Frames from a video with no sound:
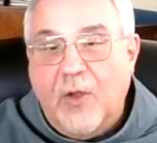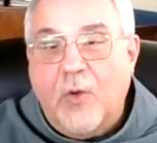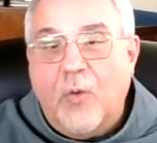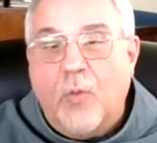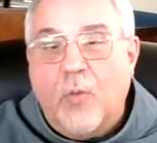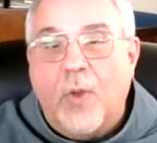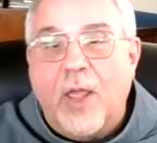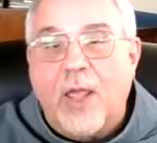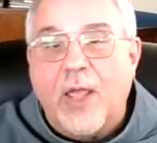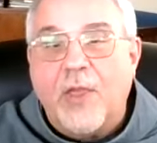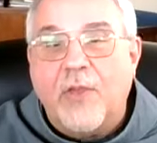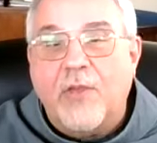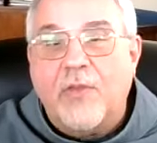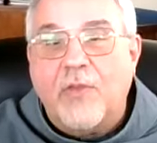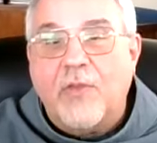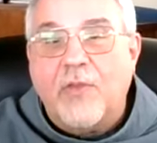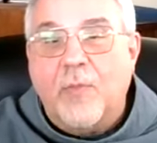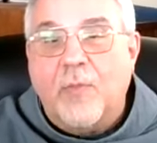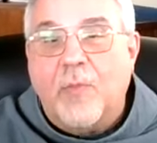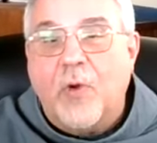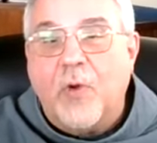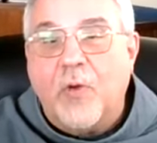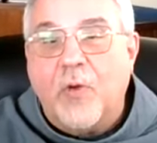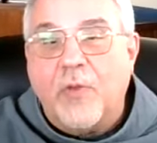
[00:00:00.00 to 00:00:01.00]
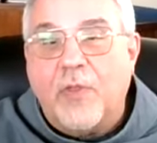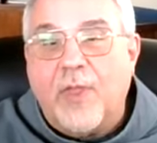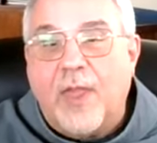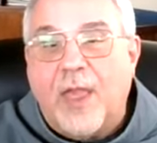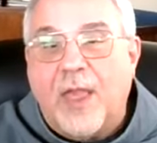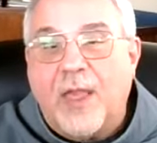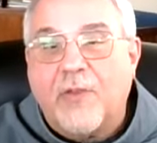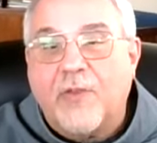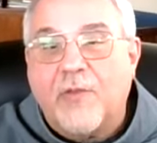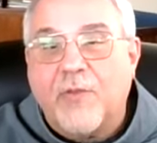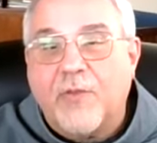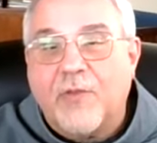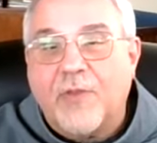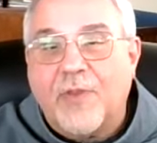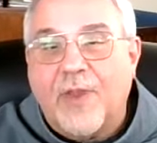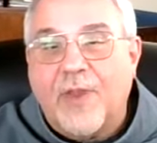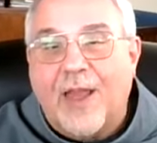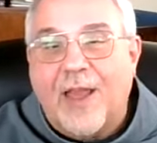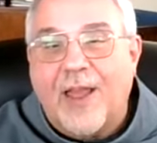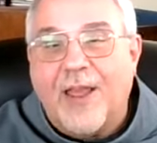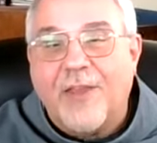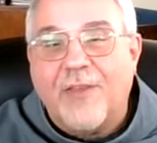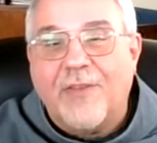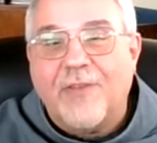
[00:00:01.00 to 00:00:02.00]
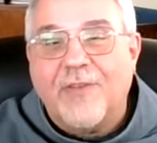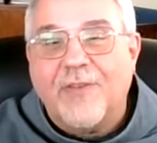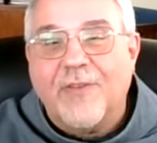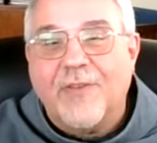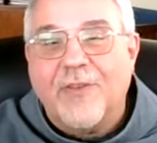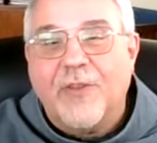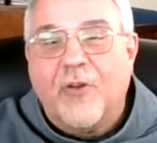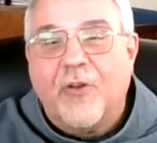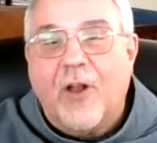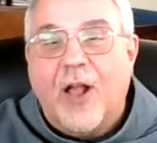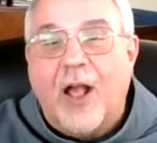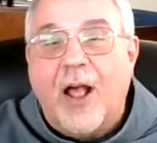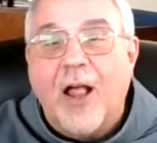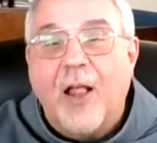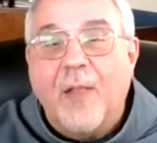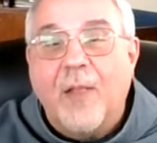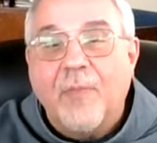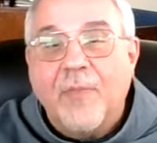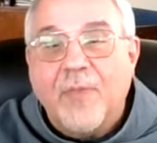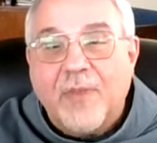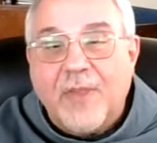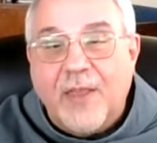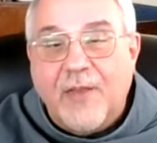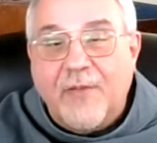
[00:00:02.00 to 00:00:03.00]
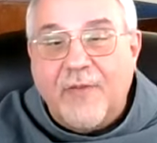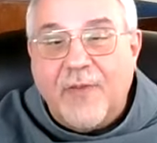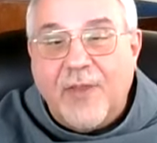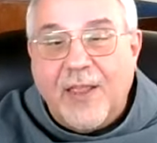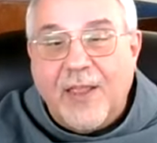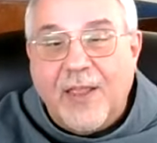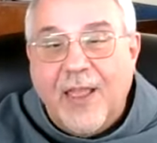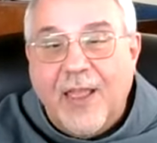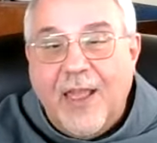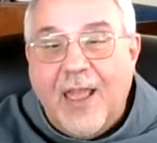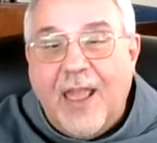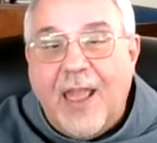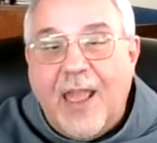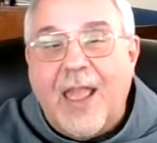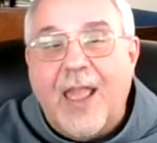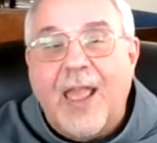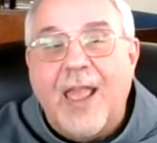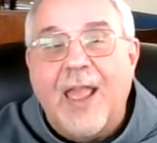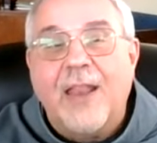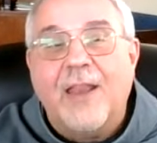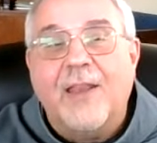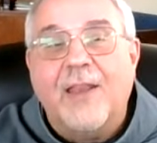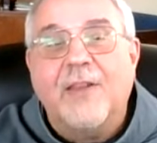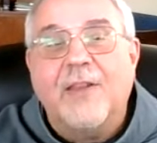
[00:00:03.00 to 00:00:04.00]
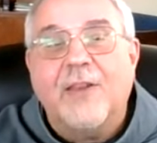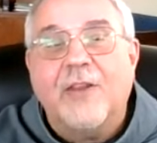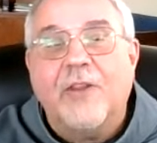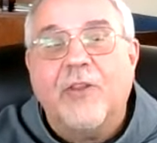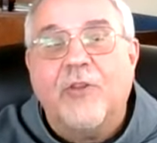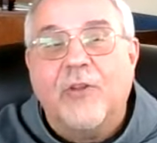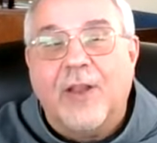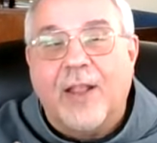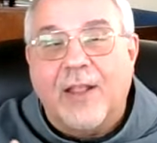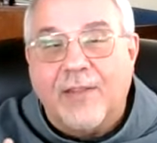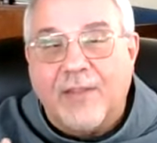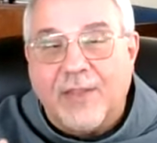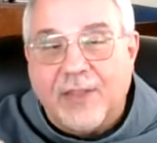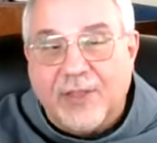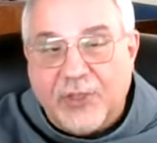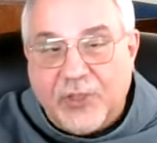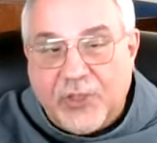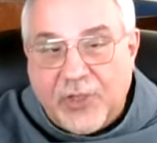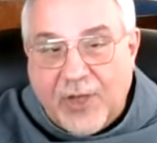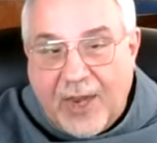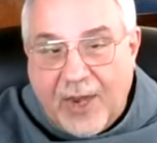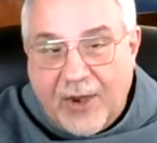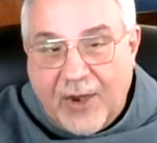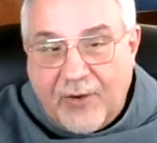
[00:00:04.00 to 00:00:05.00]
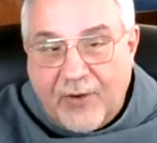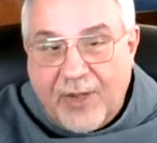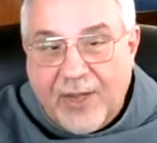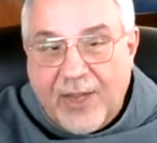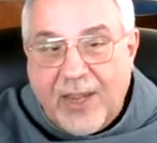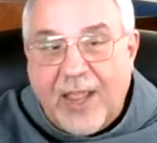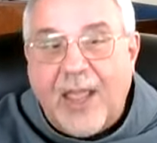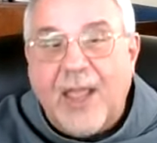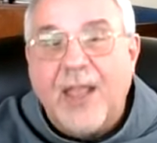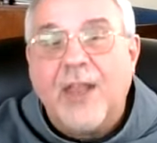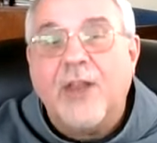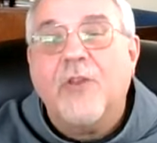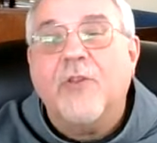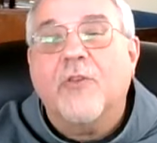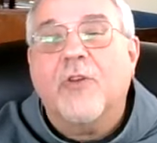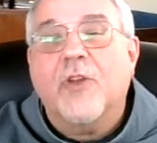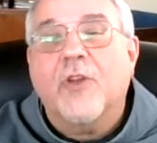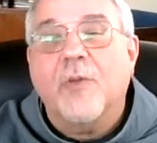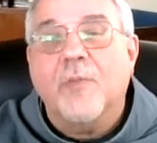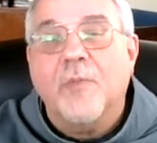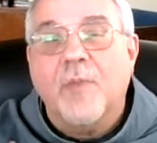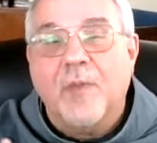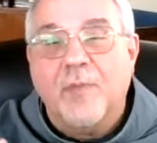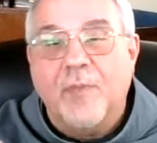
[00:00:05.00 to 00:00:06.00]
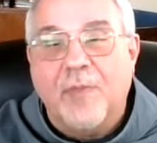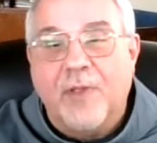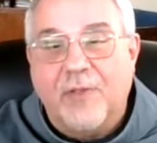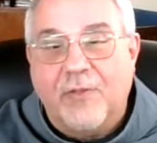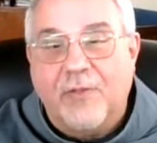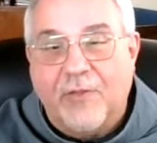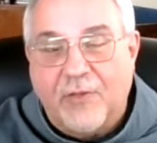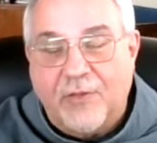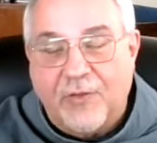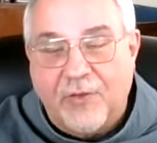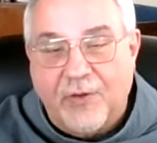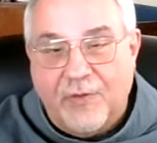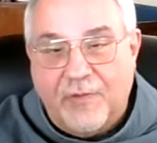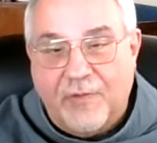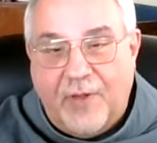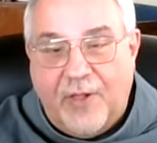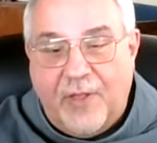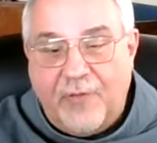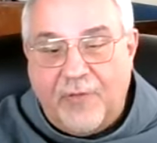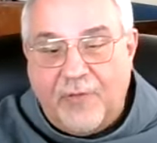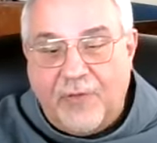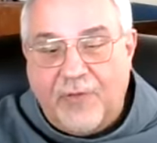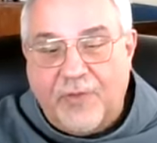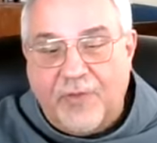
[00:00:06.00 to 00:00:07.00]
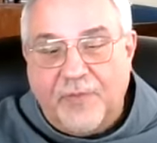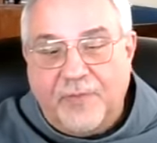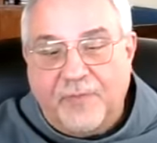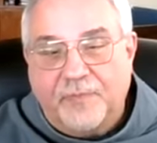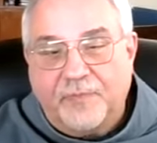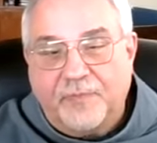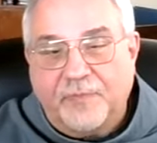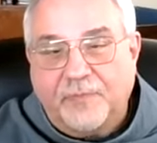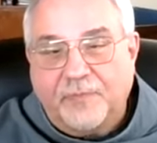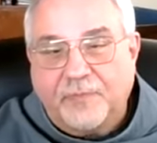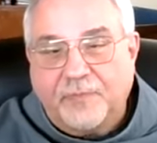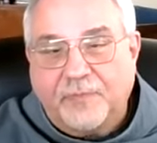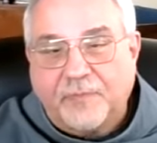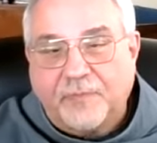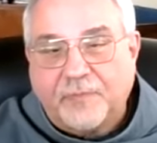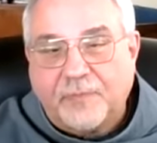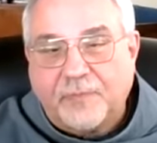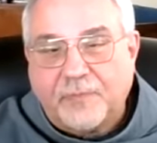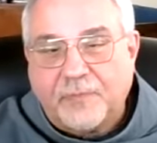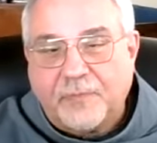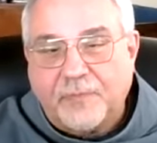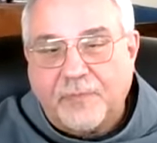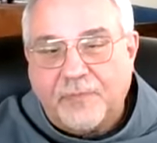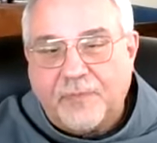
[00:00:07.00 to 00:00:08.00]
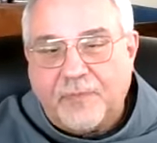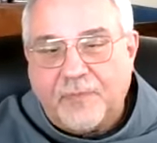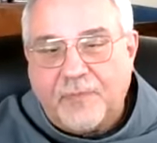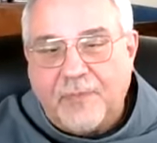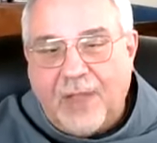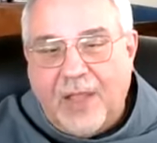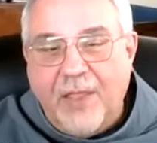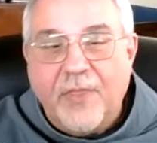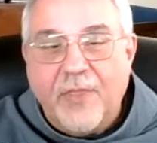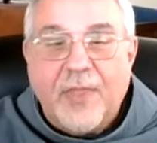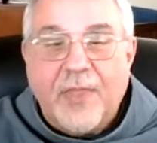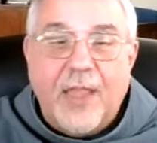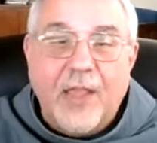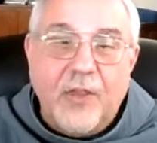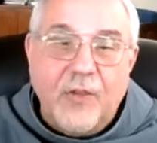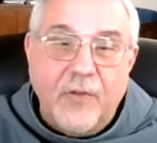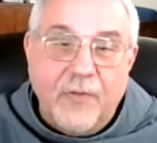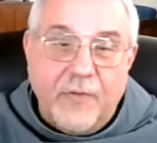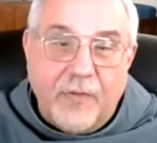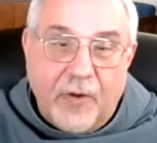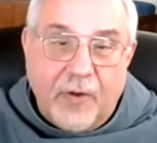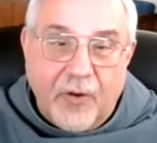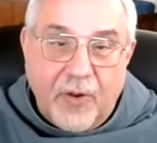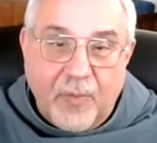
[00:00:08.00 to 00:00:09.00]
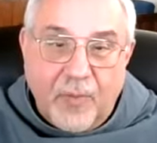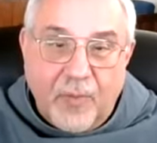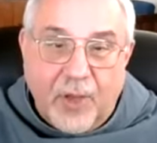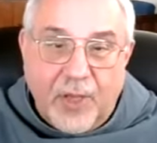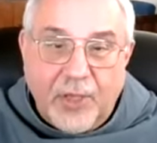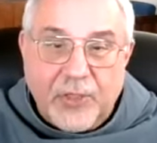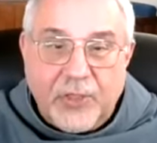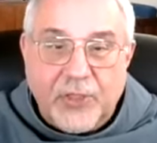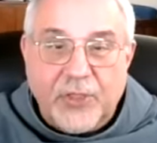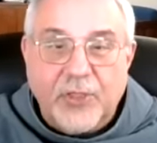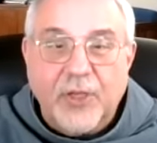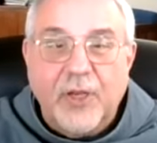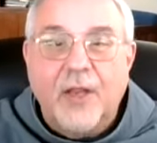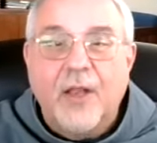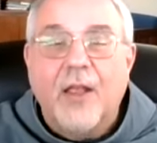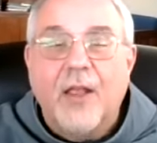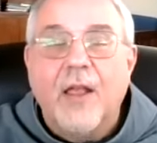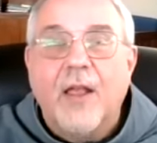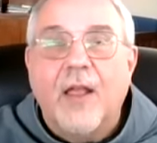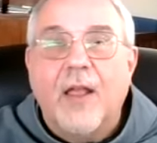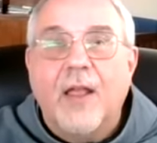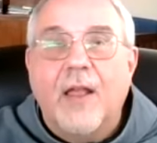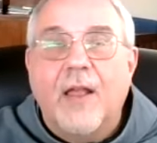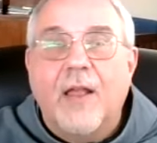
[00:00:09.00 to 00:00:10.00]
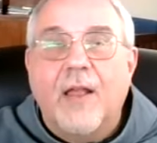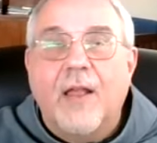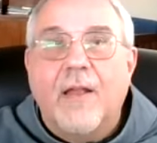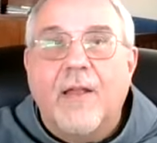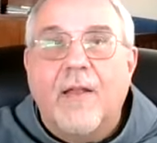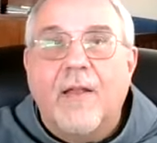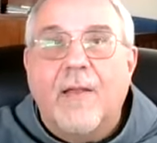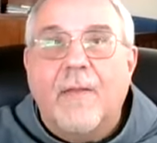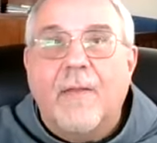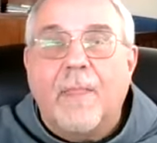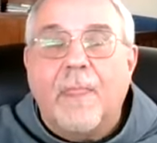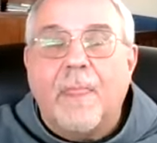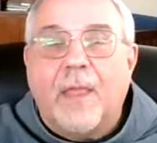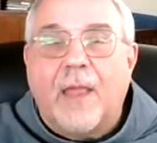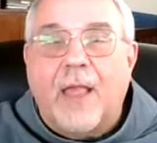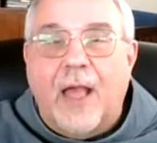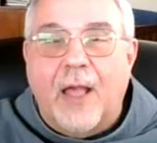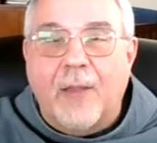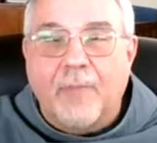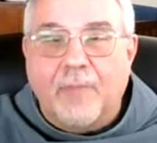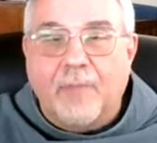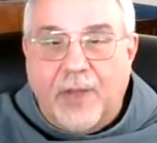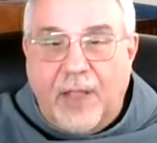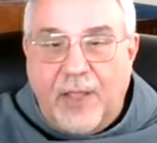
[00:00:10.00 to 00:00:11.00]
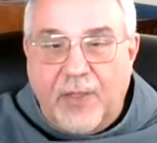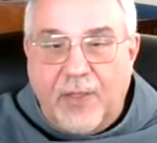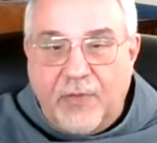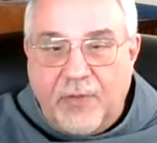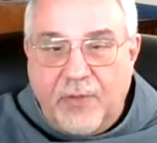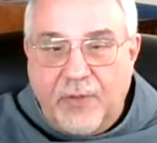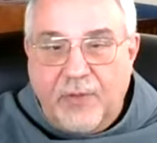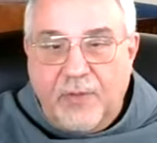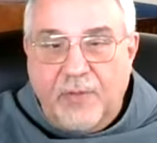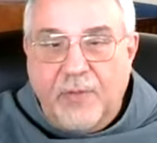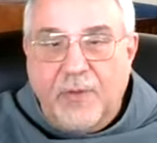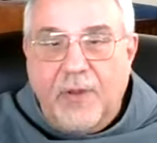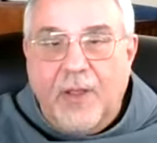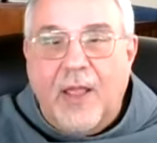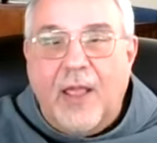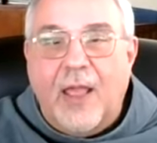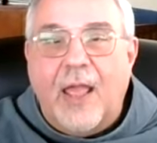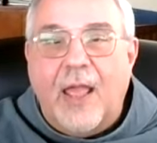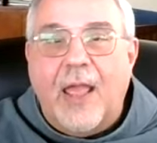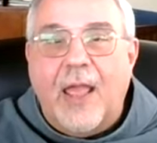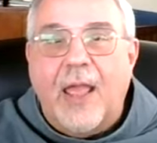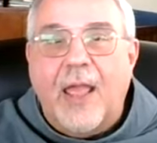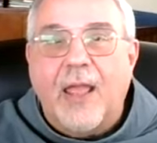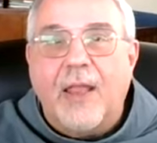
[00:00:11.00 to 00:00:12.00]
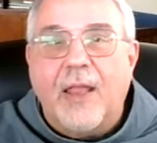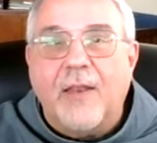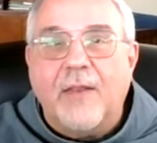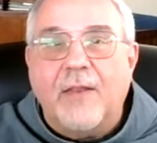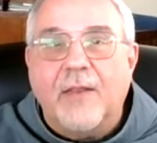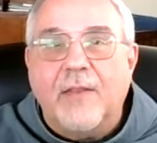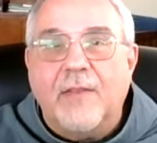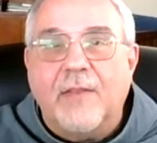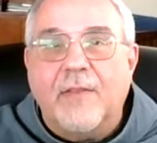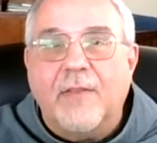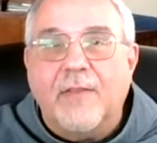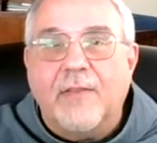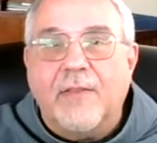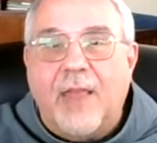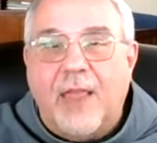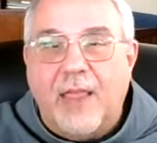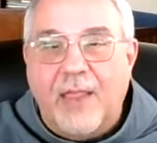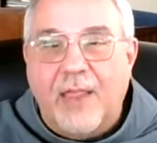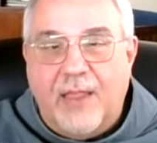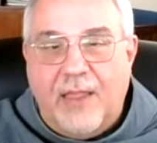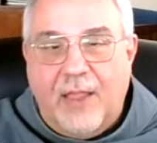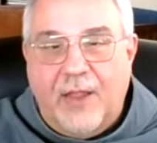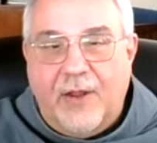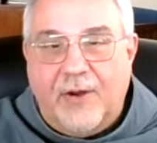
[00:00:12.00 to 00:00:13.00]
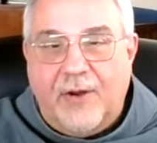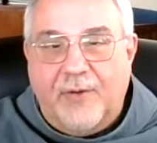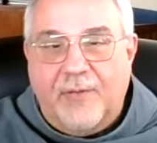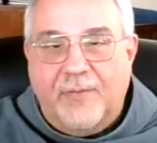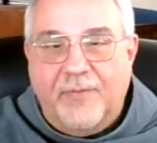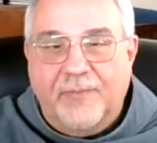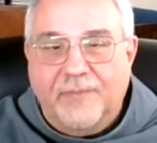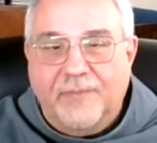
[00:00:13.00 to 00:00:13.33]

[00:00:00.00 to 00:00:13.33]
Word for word: ways to both exercise your almsgiving and your Lenten charity and your commitment to serve others. Thank you very much. God bless you and take care.